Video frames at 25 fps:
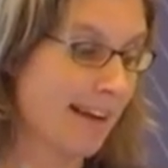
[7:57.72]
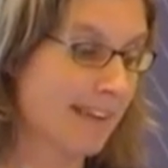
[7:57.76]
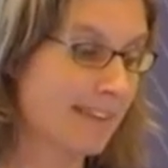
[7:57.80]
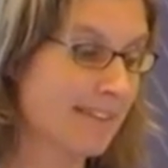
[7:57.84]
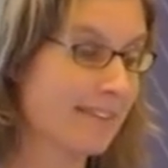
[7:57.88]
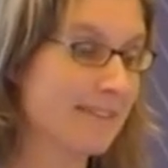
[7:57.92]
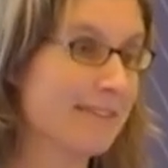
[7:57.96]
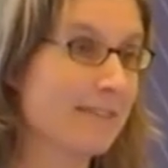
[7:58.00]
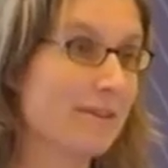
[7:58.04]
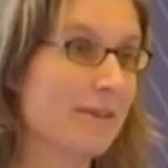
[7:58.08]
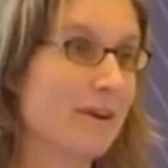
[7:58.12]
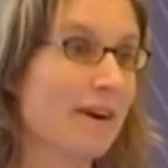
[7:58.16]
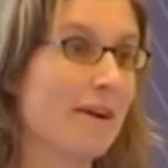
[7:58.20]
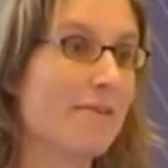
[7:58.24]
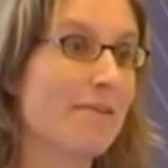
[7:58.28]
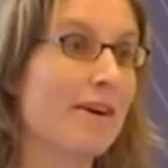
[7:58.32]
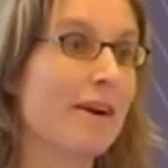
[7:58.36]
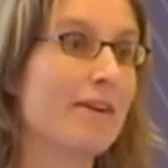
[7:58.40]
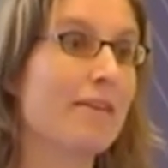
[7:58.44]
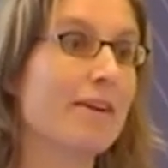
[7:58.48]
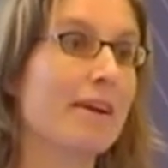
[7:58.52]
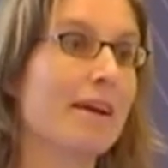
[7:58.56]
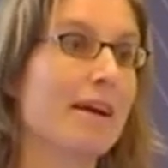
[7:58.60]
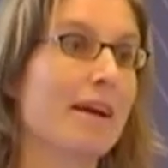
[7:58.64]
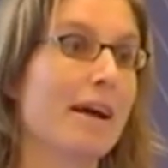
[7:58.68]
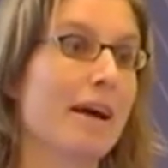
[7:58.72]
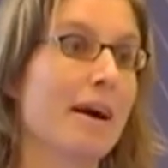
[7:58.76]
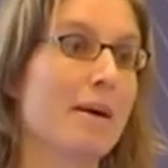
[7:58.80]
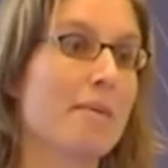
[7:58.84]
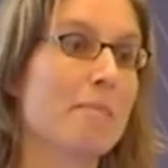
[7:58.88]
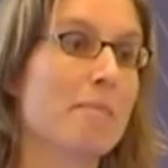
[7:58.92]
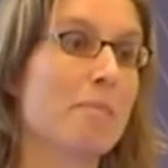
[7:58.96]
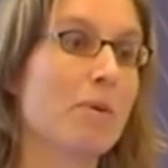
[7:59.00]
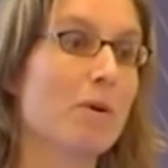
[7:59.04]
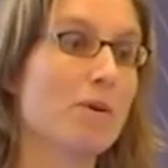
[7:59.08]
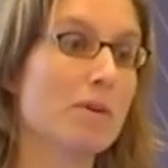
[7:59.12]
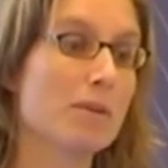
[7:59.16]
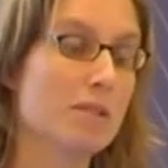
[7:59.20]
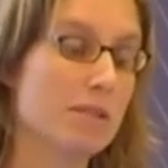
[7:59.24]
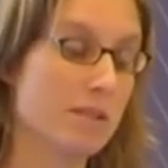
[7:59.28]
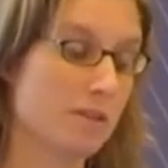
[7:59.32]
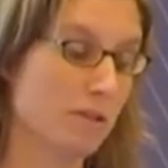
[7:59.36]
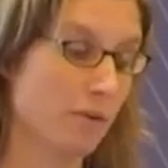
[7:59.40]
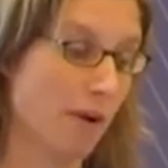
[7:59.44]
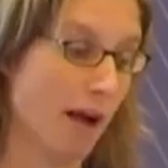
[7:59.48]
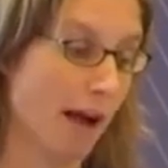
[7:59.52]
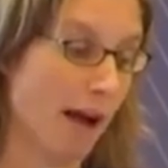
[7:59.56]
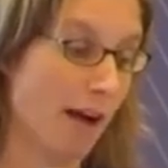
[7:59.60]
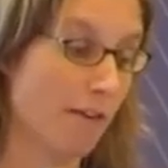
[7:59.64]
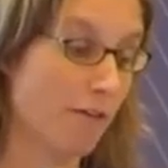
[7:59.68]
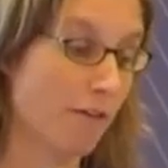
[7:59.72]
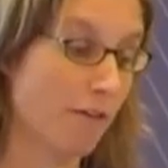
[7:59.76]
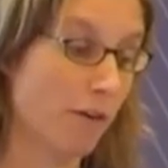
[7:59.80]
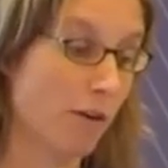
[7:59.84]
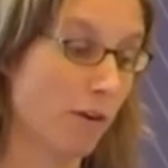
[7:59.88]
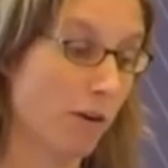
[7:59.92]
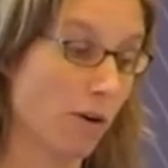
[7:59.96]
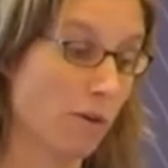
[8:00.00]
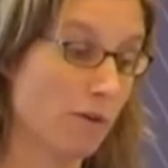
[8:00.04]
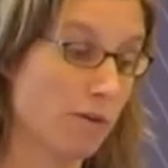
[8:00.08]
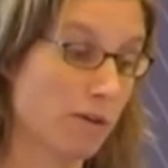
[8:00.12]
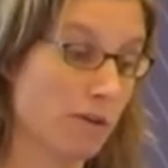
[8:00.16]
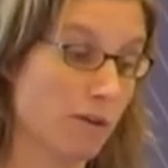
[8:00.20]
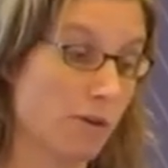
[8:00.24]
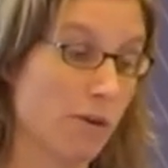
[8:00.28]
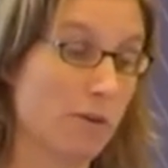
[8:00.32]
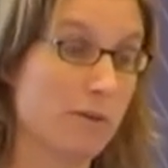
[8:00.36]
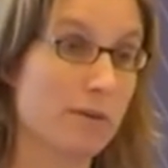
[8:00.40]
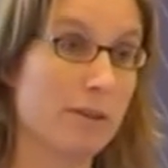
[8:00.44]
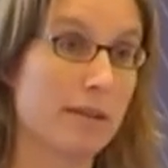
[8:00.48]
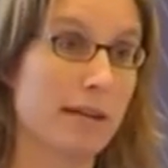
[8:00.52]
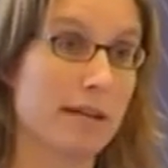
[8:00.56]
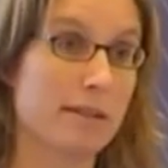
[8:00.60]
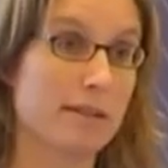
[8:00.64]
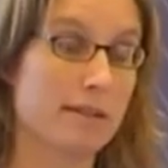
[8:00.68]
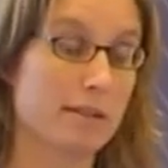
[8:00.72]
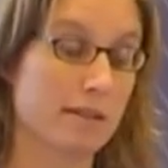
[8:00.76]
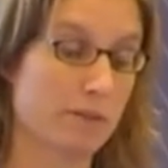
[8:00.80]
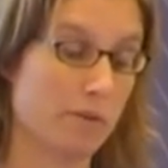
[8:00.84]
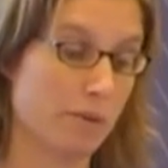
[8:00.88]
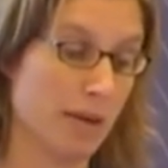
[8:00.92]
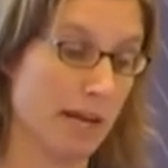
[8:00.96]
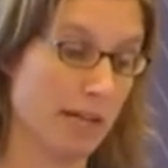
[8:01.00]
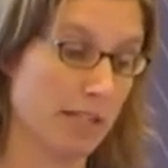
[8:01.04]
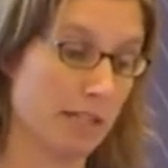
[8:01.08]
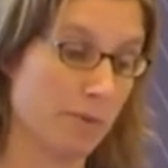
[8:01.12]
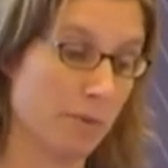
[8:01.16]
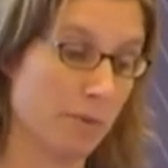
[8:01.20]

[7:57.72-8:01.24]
It's very important to have close contacts to